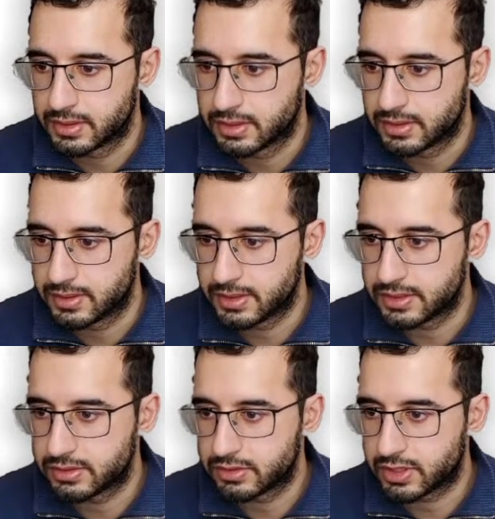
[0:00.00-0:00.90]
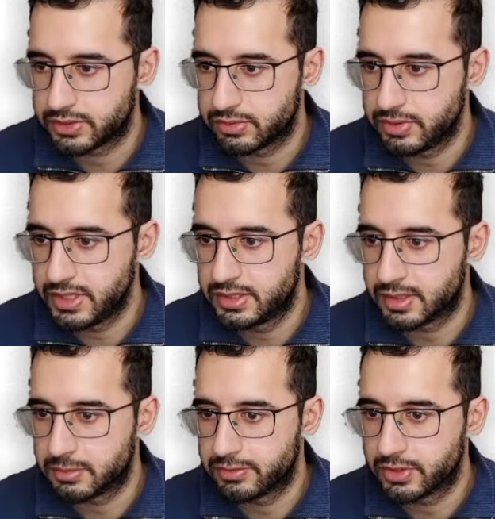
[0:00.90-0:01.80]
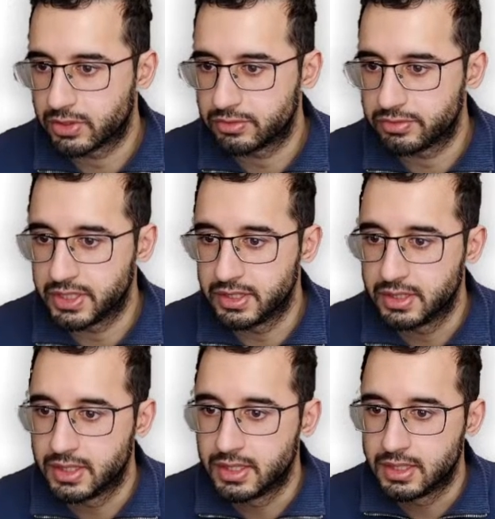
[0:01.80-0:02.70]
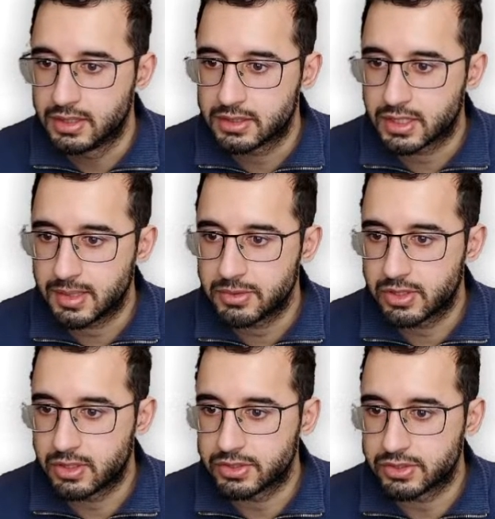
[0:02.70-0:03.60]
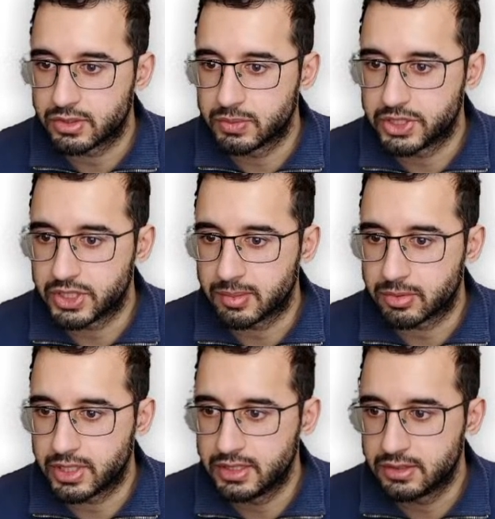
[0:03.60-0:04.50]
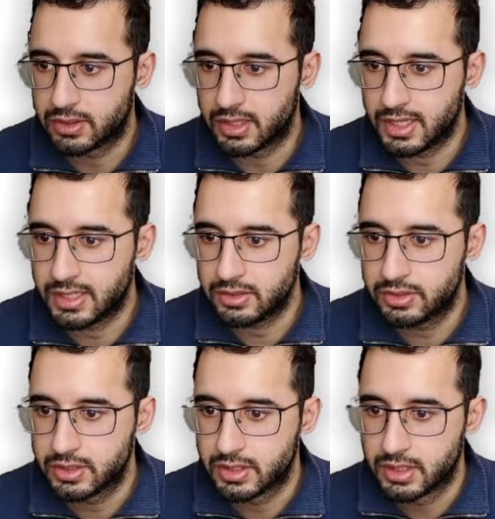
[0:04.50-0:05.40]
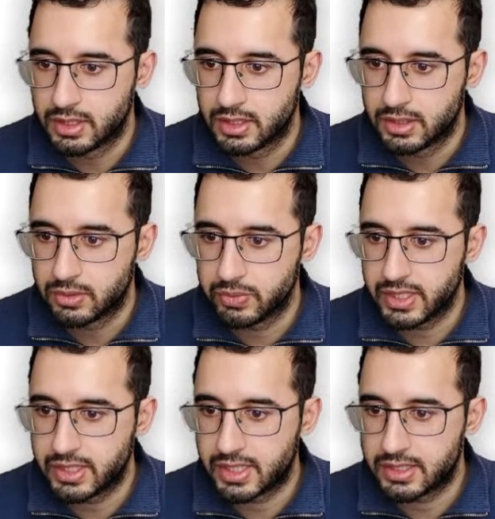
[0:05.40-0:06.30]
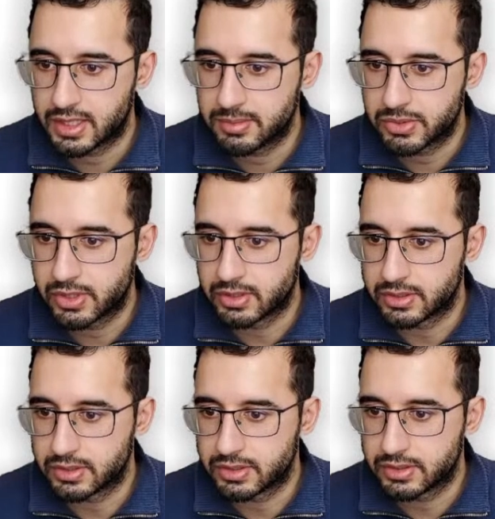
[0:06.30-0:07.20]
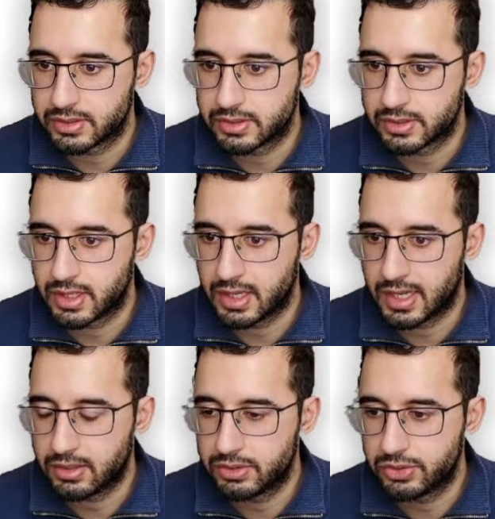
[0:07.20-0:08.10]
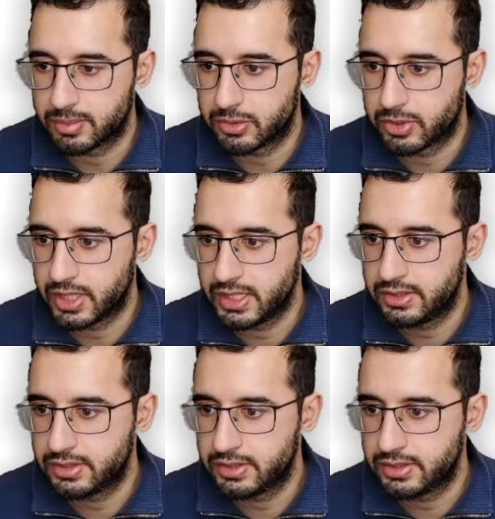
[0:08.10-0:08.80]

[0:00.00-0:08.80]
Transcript: Let's try to read some of the config. Time slots on which upgrade is not allowed. Weekday time slots allowed to upgrade.